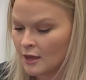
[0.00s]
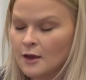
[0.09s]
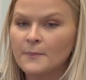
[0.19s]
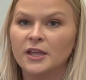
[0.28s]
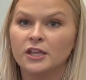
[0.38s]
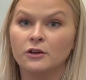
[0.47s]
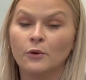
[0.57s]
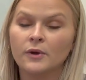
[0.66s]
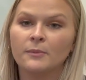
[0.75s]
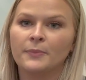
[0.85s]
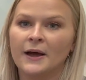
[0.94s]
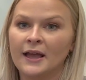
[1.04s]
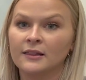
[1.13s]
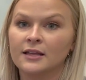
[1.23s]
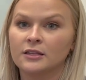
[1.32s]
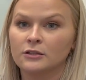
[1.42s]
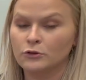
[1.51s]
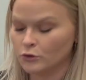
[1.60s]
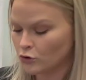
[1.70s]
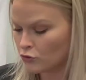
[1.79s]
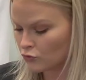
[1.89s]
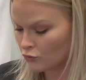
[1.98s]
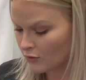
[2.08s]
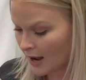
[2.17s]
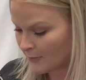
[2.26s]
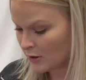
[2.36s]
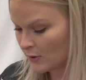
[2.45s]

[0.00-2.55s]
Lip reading: but you don't want to buy like the little crappy